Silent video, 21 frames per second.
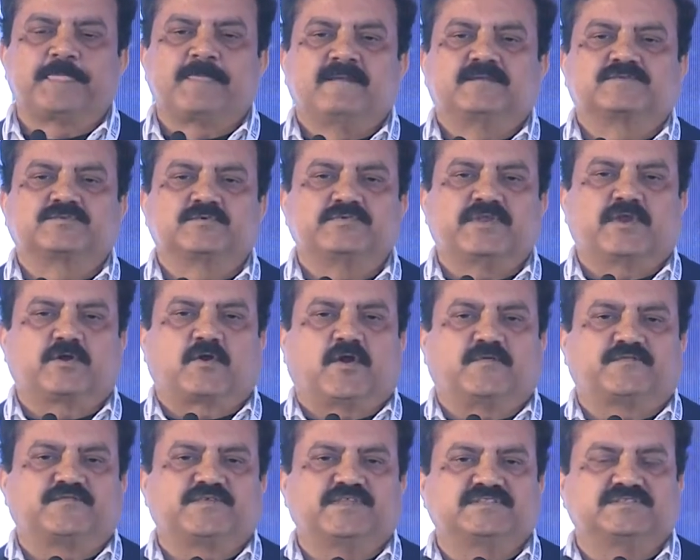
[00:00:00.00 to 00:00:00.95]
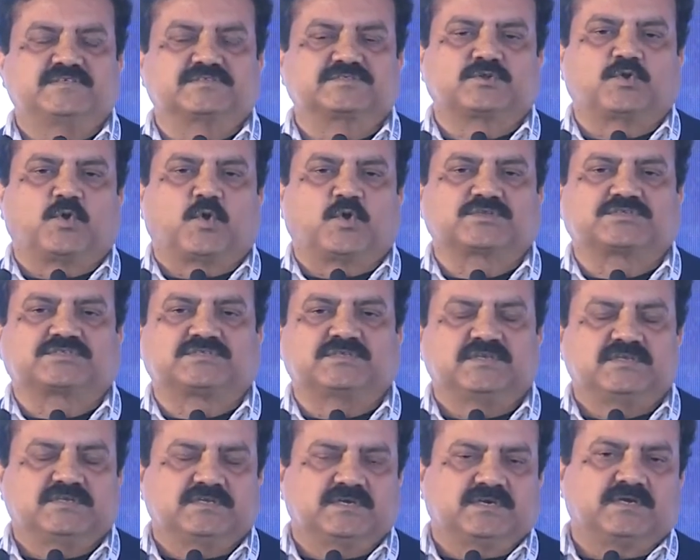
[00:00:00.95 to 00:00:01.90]
So we are offering this course,
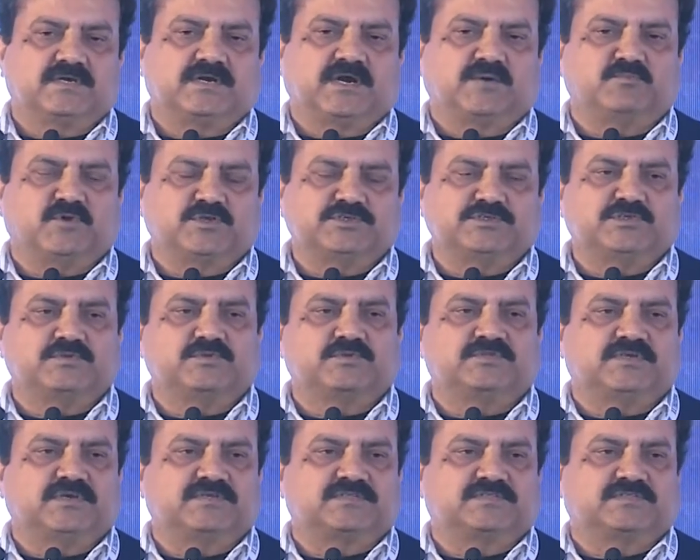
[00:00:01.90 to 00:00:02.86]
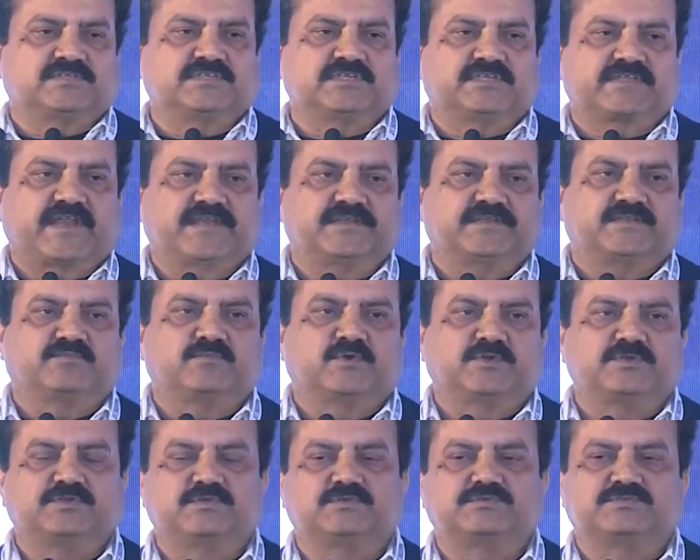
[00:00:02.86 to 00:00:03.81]
a module, 3-credit
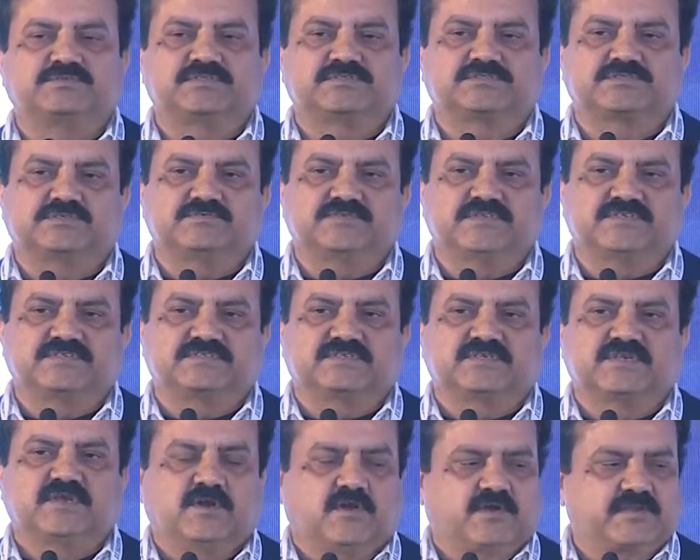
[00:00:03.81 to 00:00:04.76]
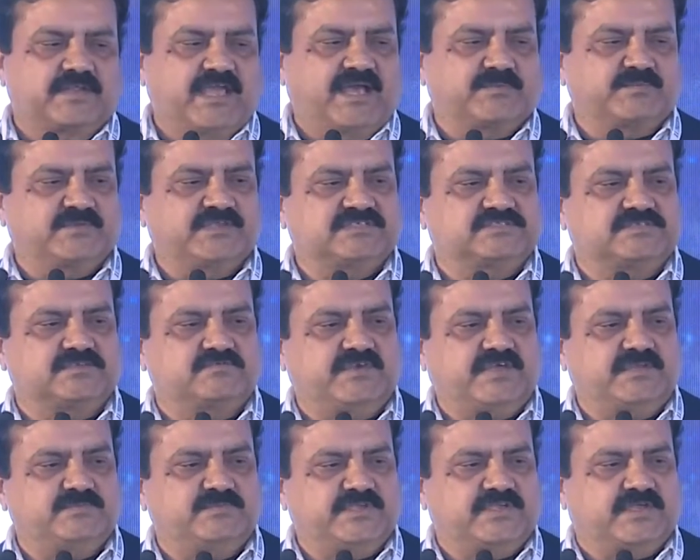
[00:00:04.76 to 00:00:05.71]
module to the students on happiness and
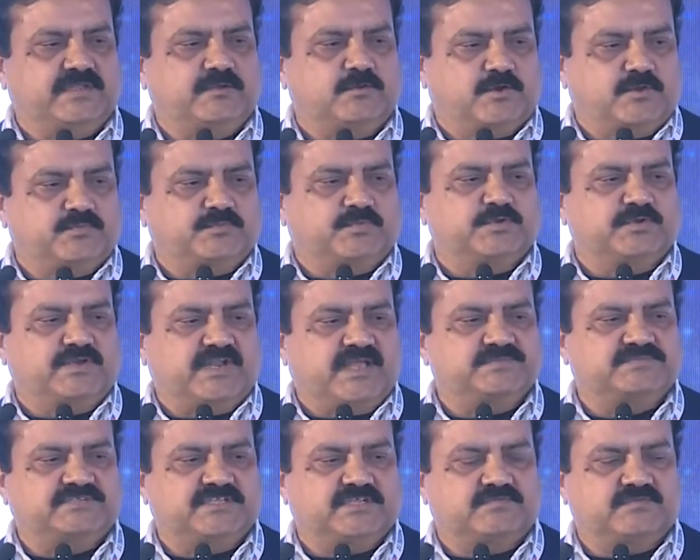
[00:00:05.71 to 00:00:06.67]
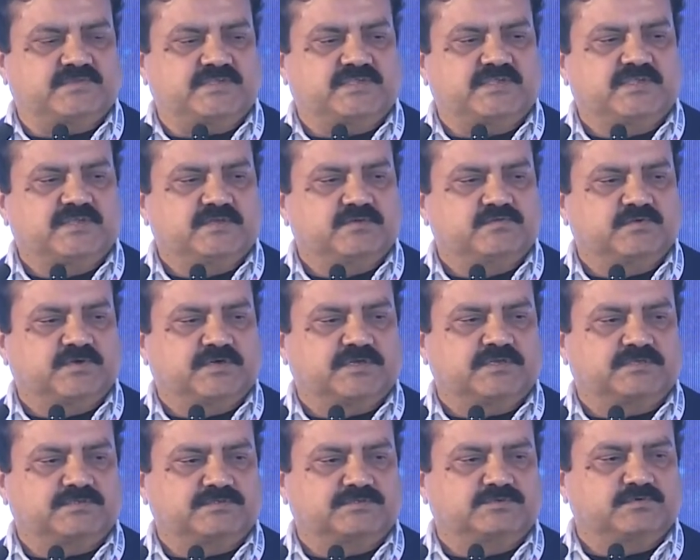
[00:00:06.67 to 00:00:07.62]
well-being, a lot of programs that we
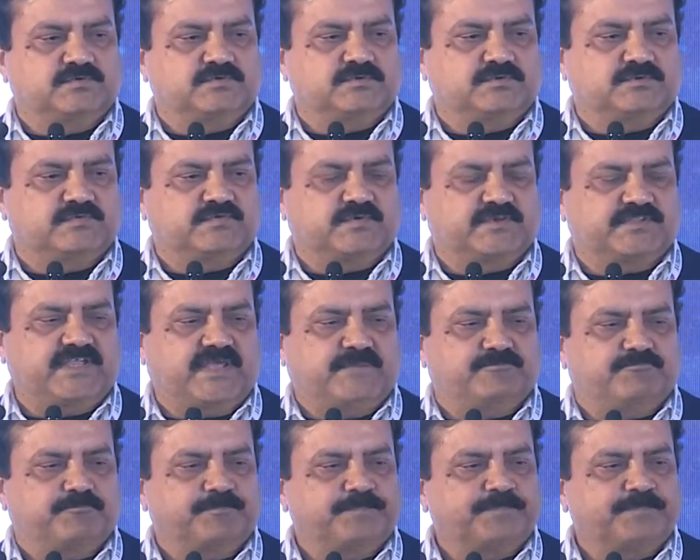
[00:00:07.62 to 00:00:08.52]
do for them